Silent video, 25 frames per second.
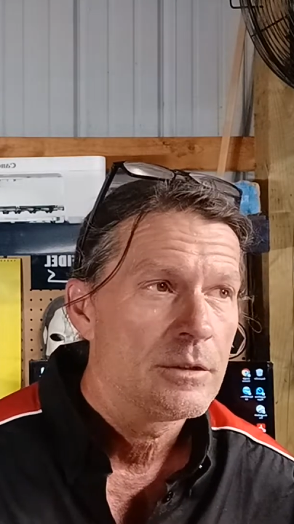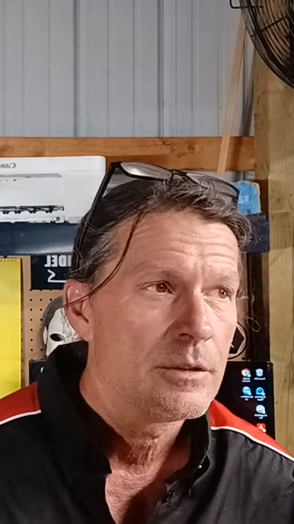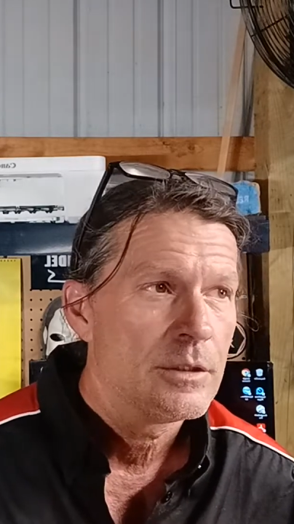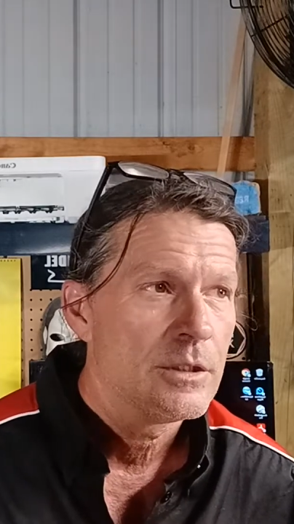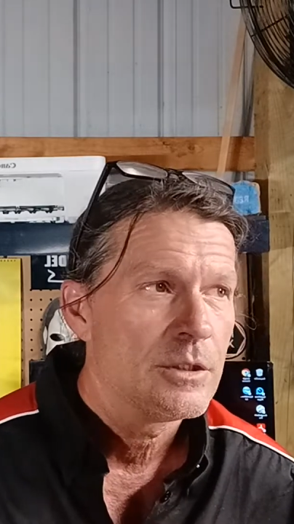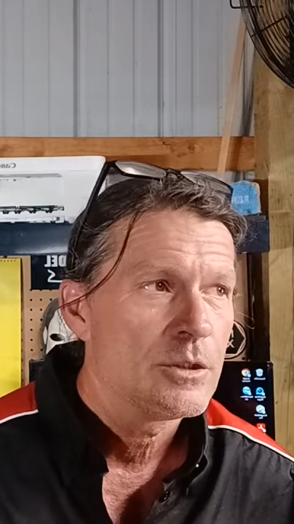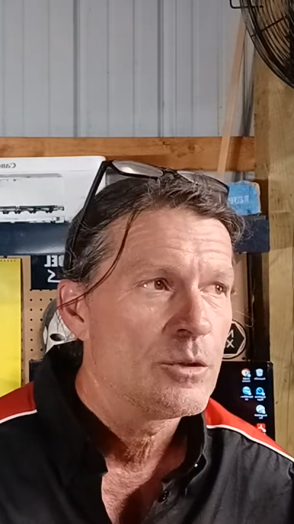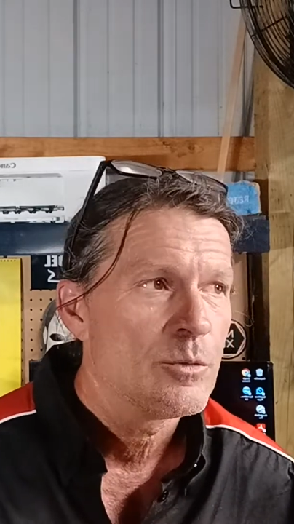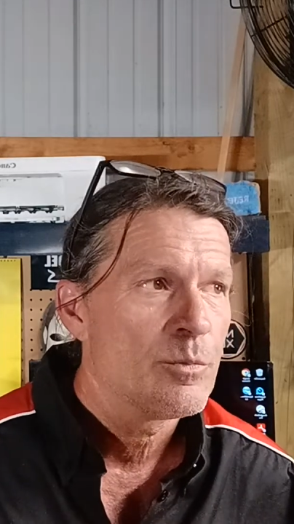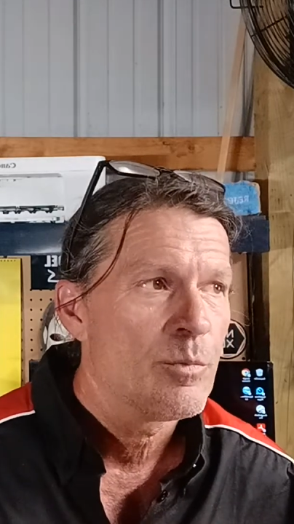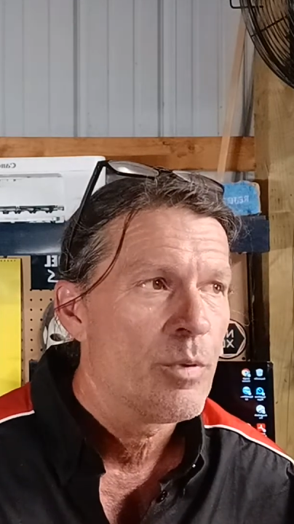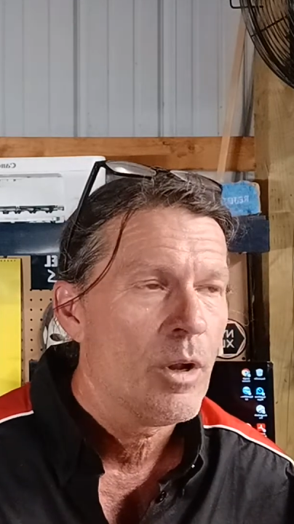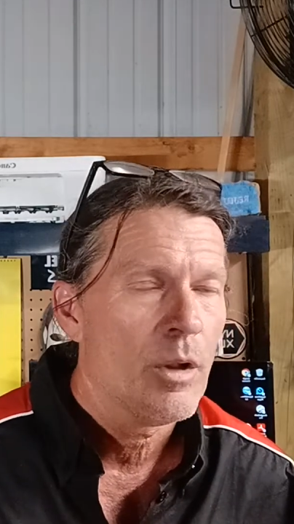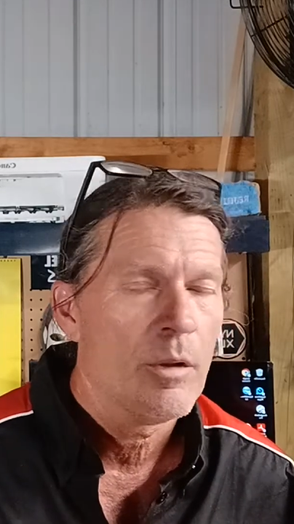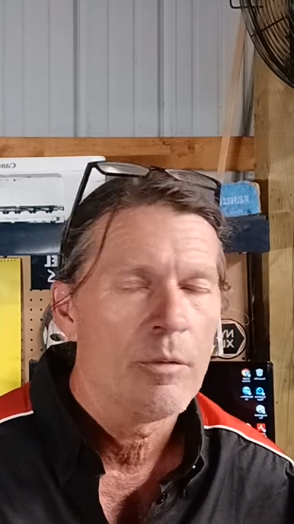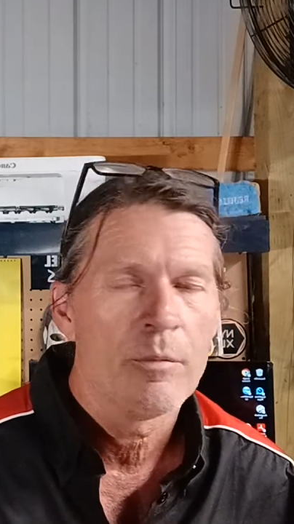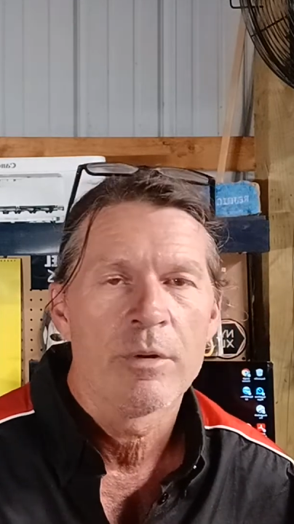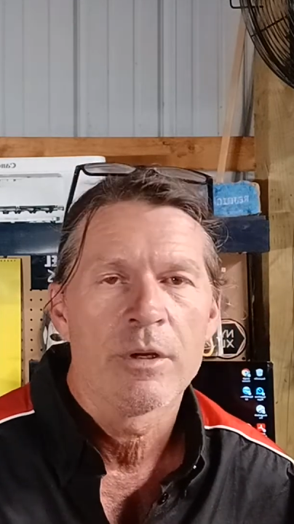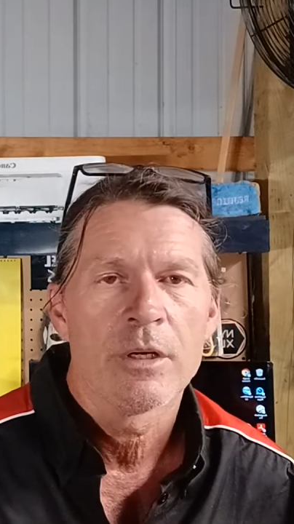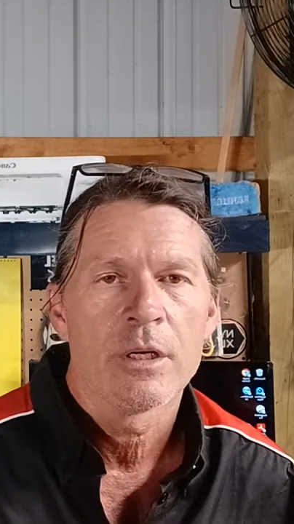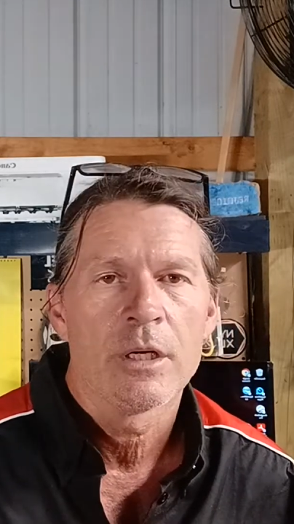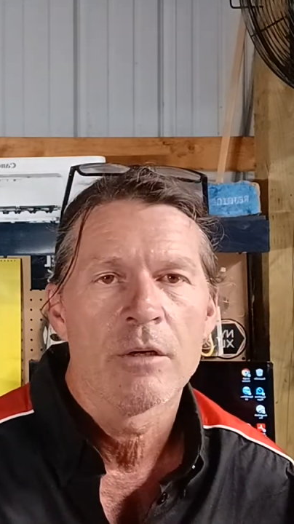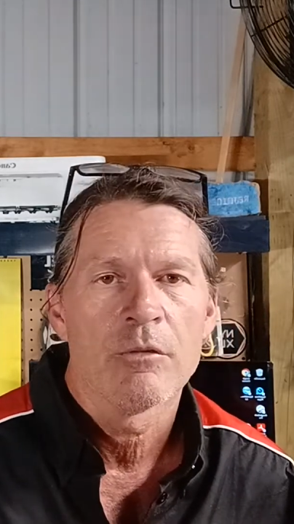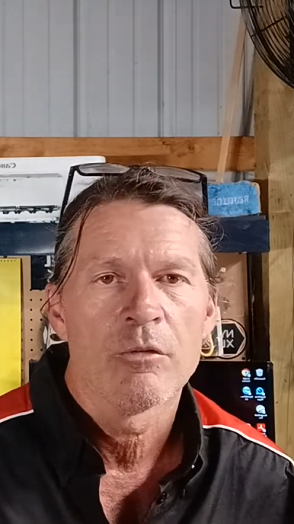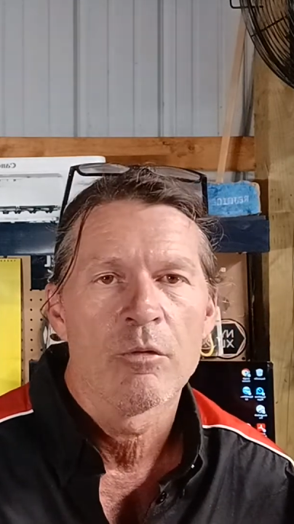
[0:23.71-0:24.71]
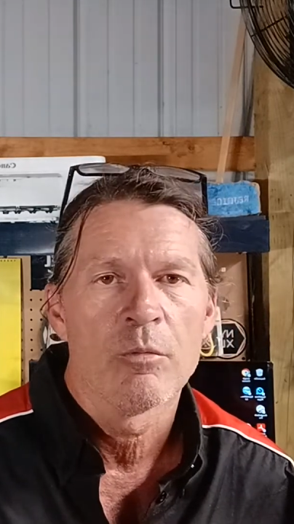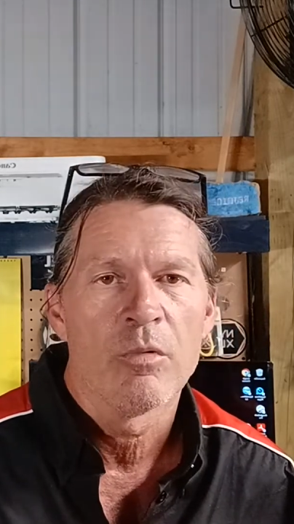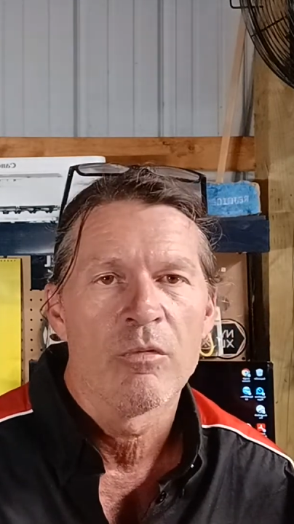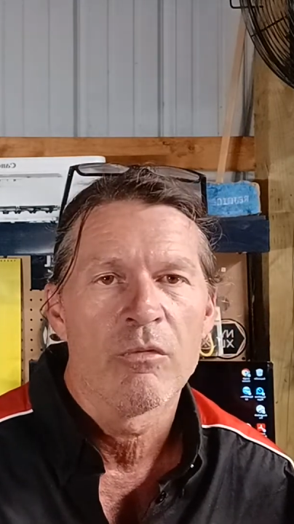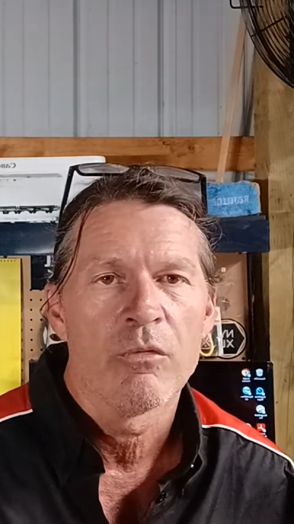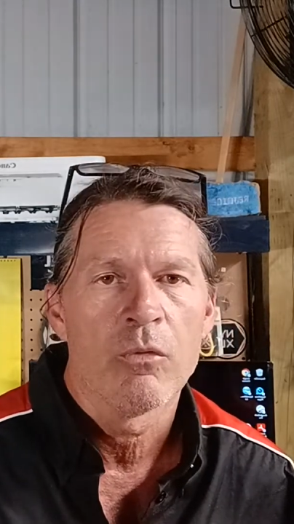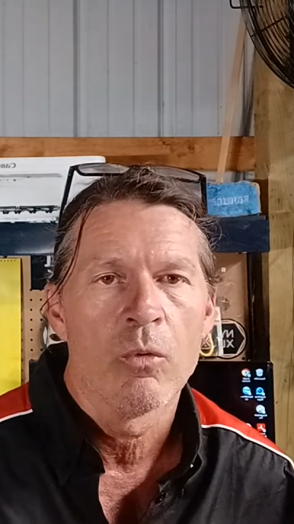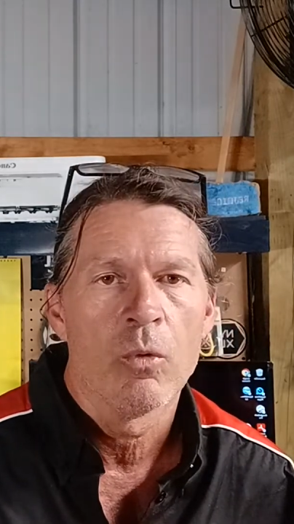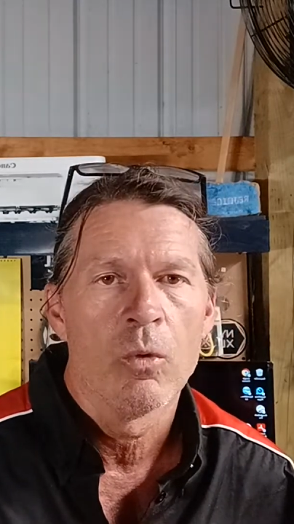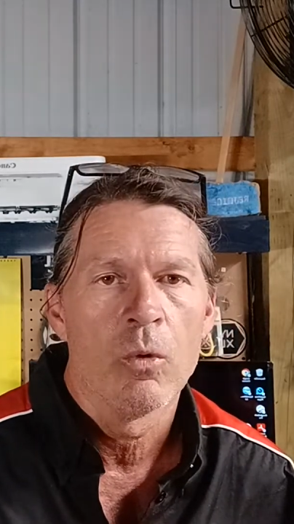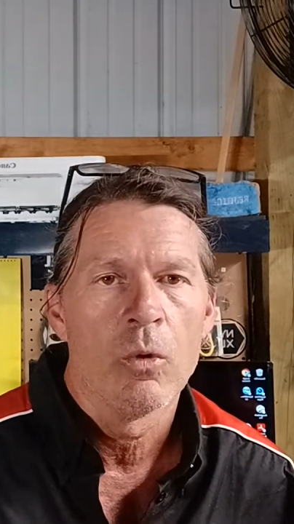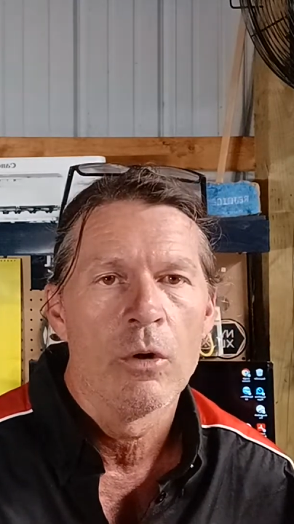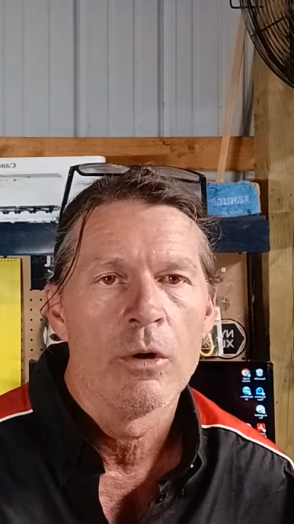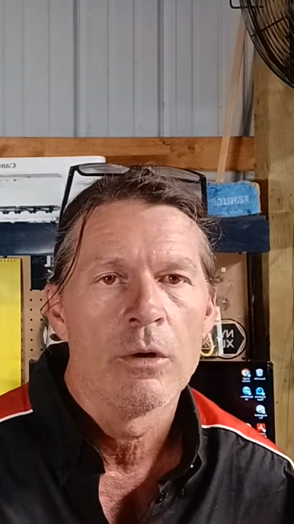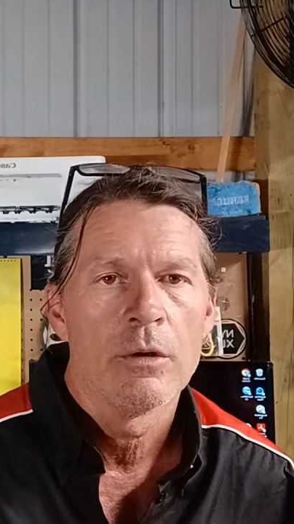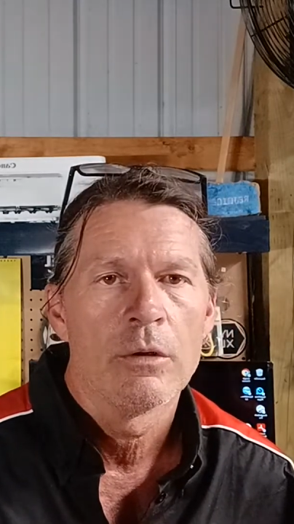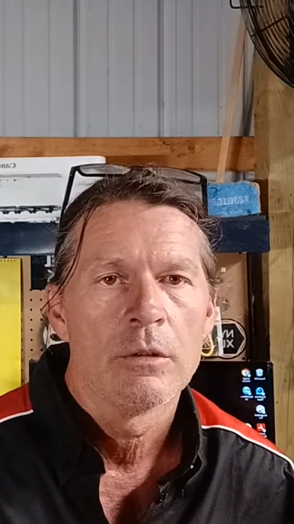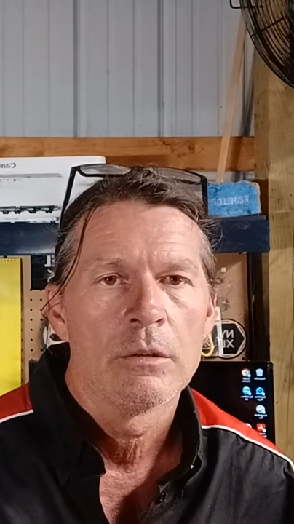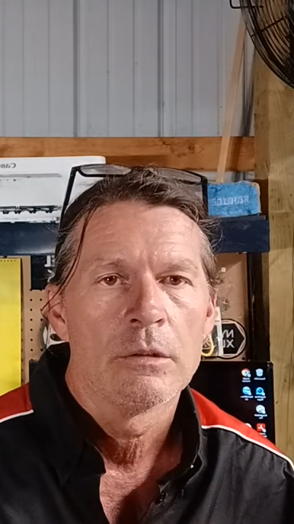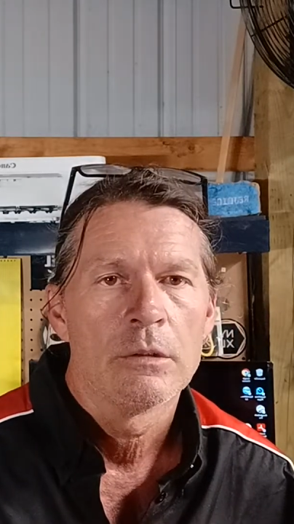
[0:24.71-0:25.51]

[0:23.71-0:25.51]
this has probably been covered before